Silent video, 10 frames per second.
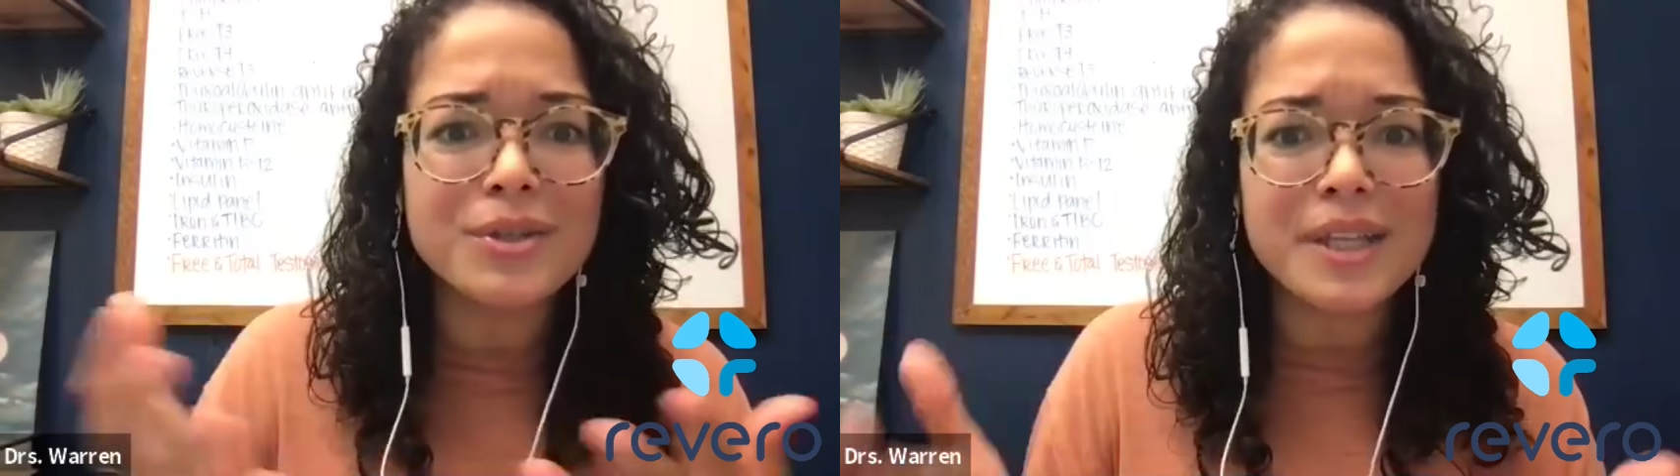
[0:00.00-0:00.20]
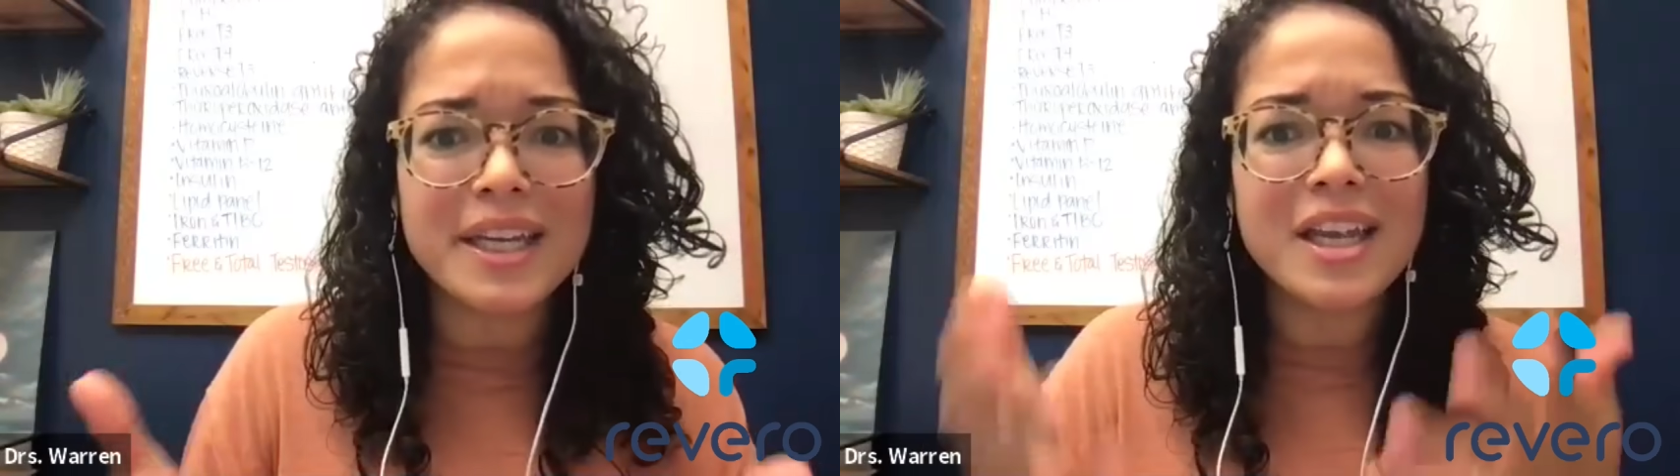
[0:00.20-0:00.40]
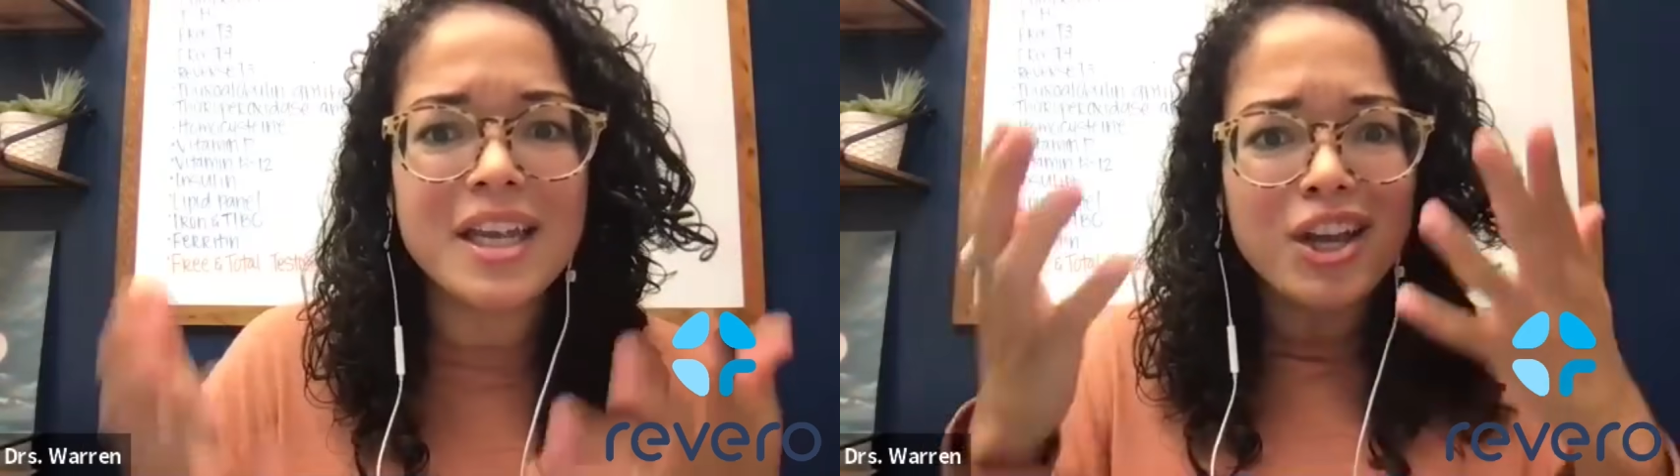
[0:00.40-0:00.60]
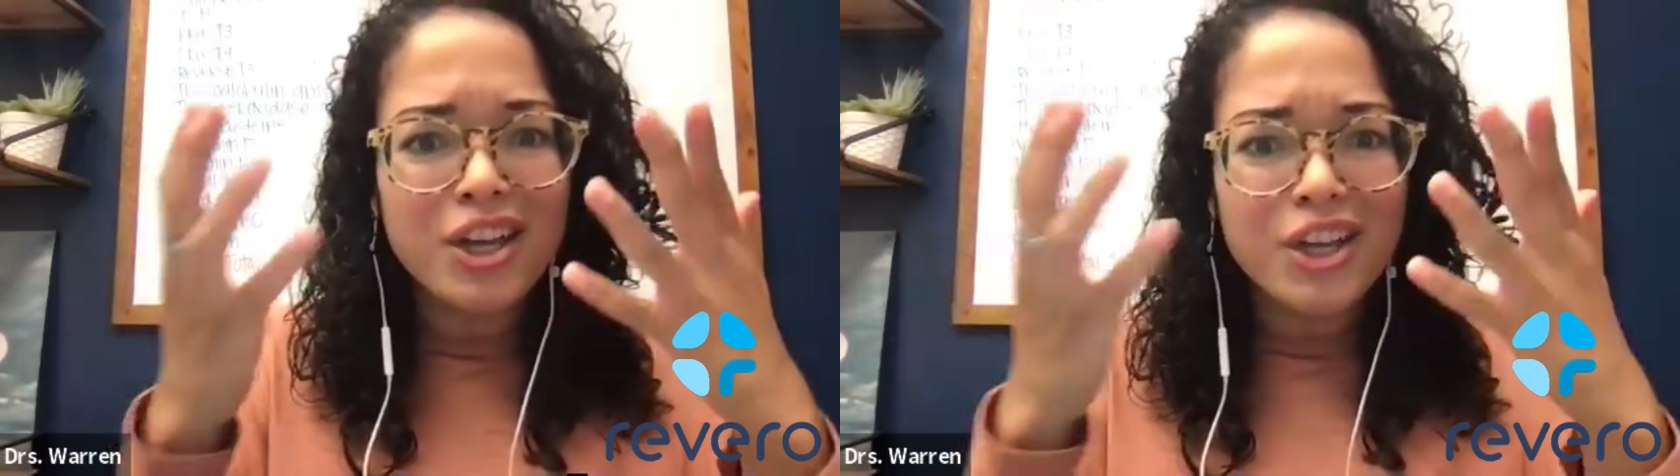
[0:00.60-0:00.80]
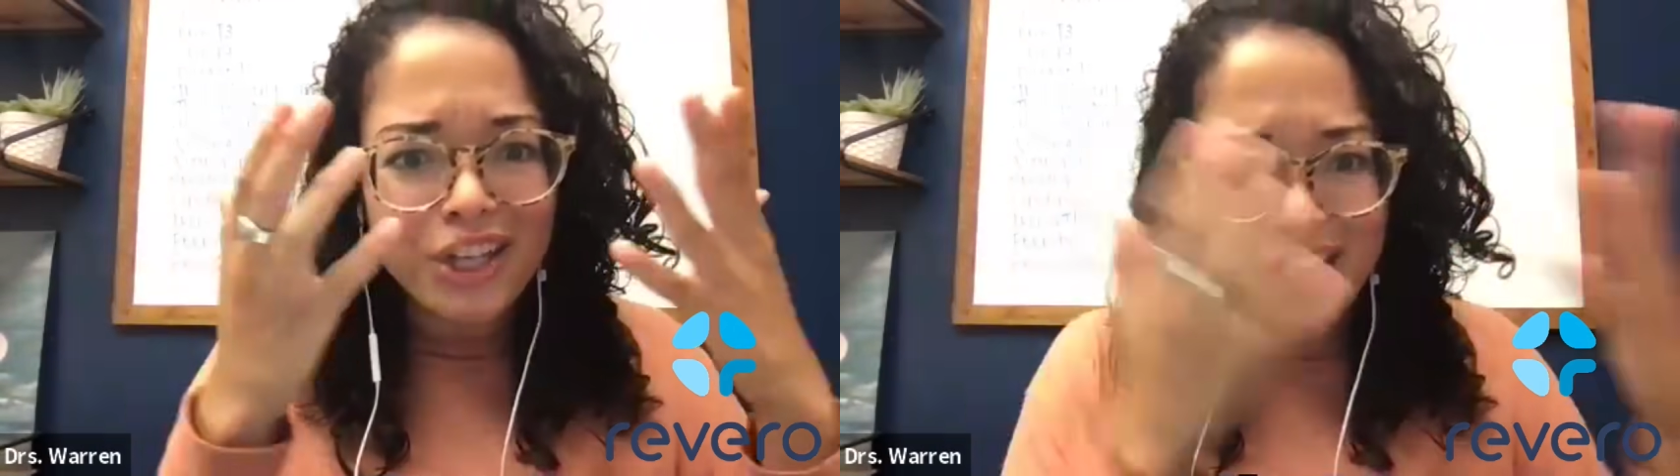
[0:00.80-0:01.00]
Like,
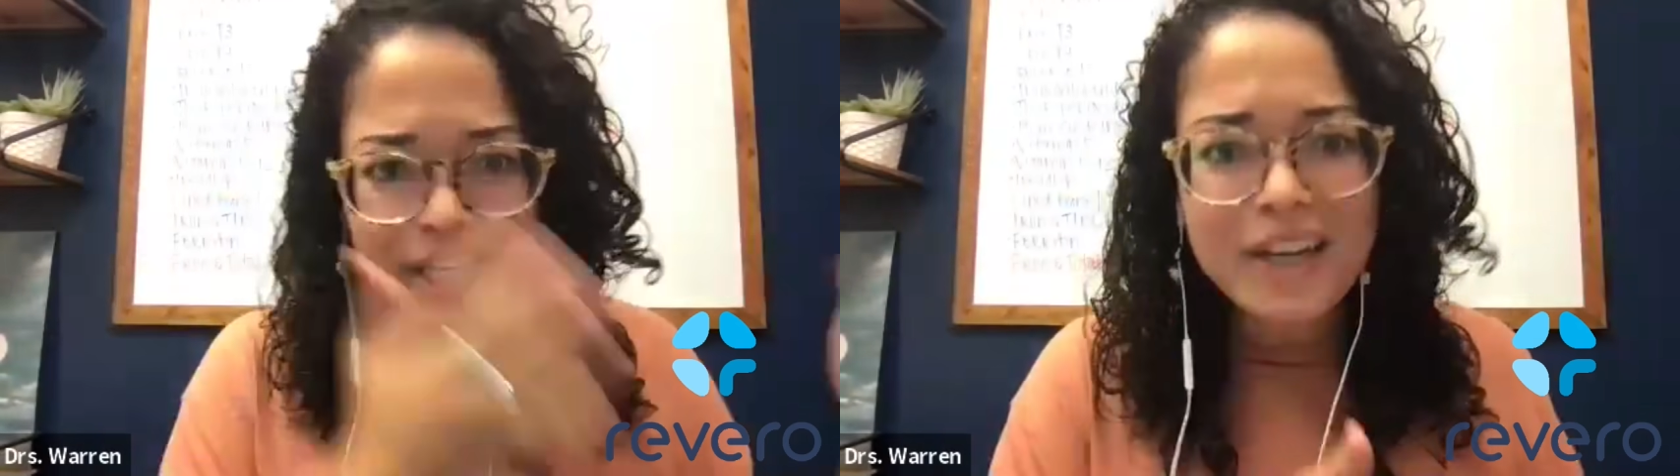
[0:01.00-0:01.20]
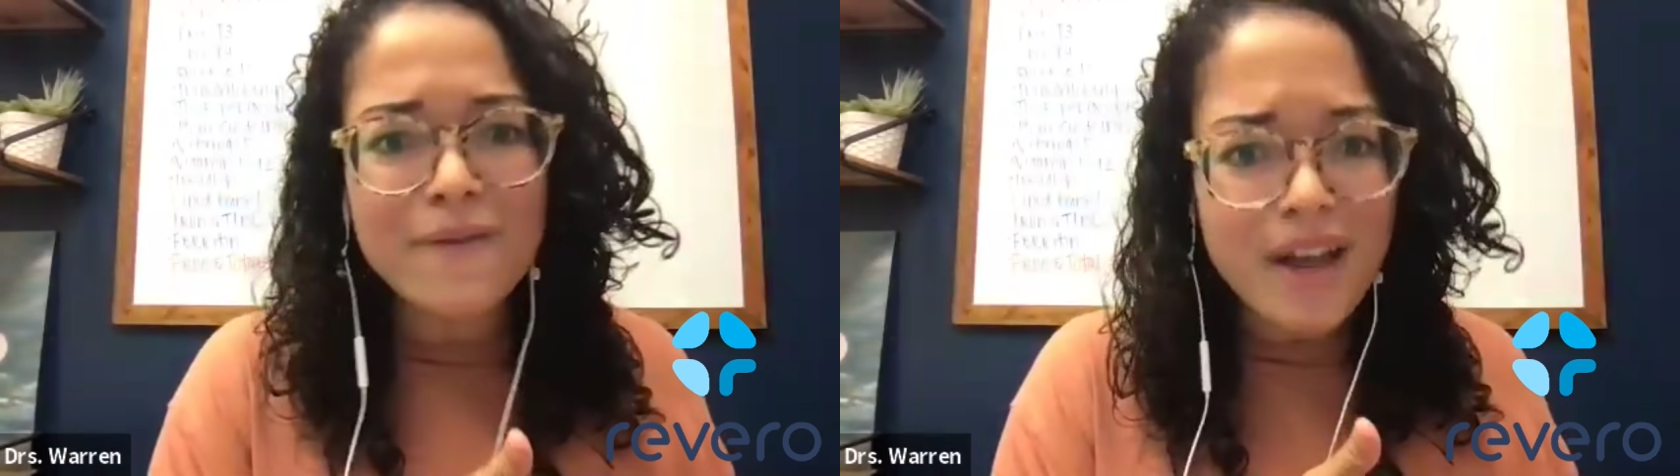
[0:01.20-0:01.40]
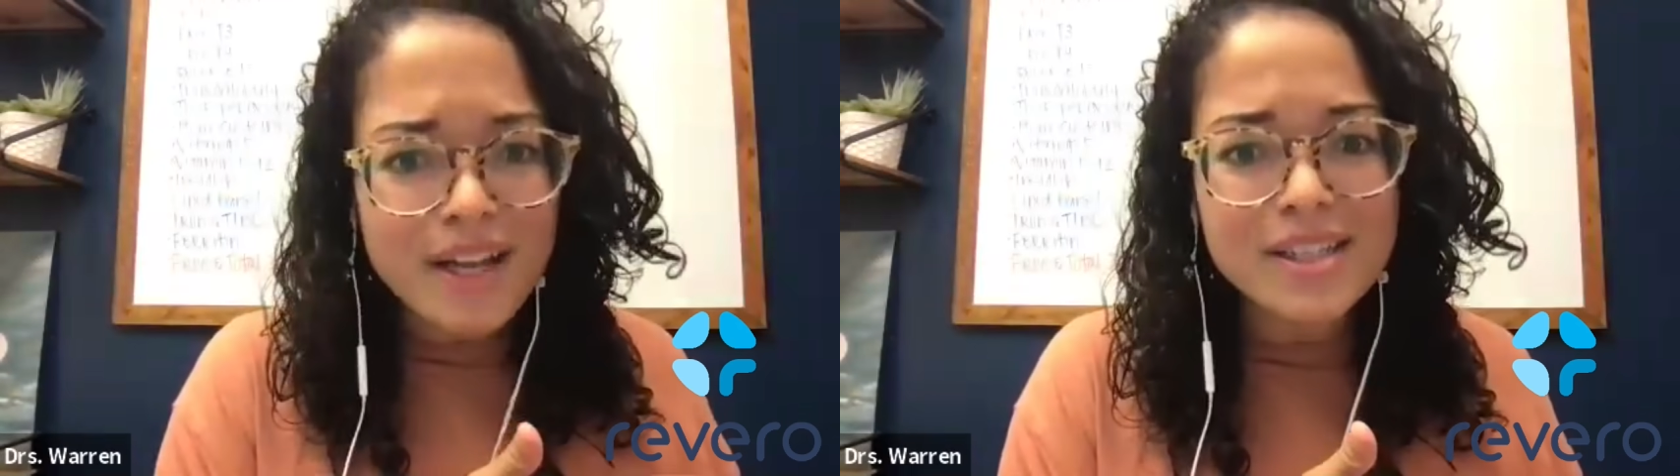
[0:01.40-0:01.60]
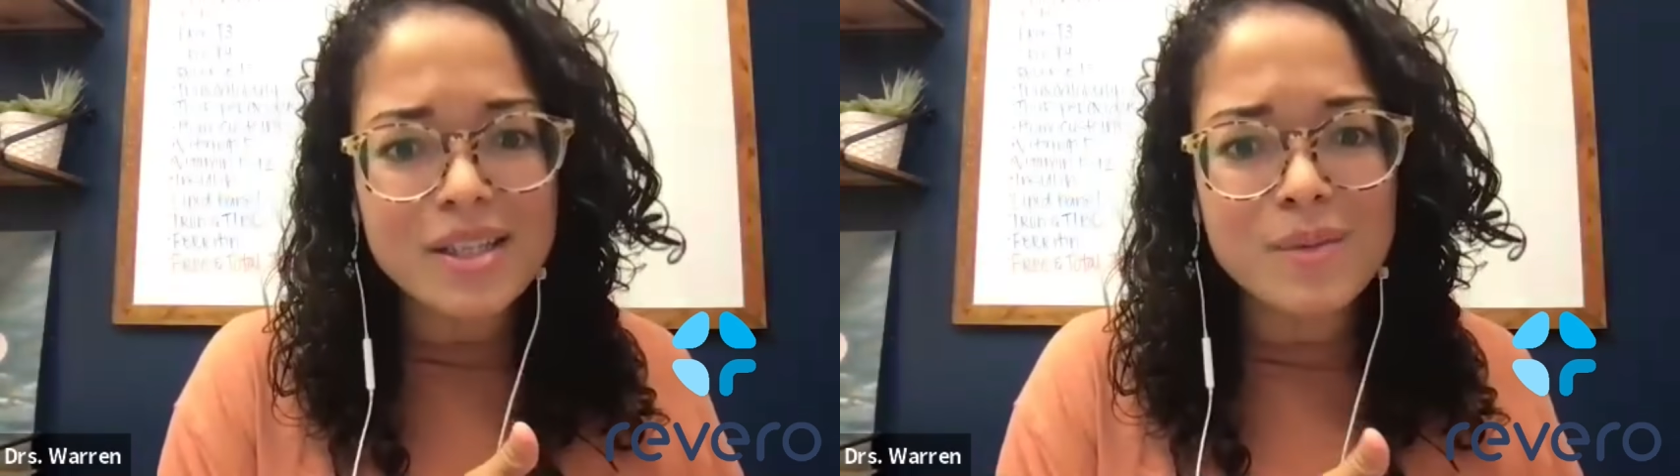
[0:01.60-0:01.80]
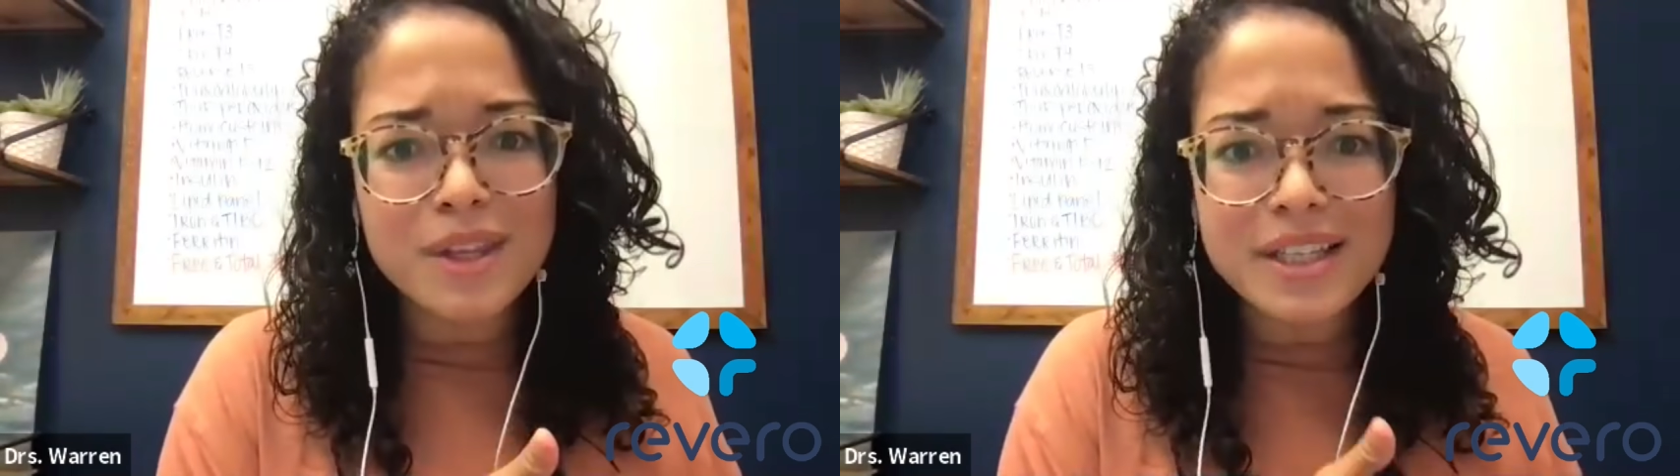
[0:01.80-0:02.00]
you need to find someone